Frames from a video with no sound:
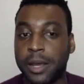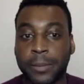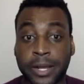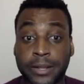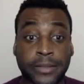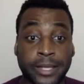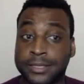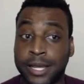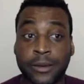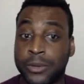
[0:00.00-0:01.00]
But that's
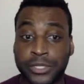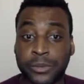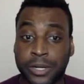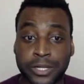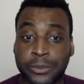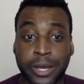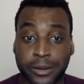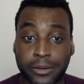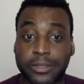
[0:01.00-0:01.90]
not what you want to do at all.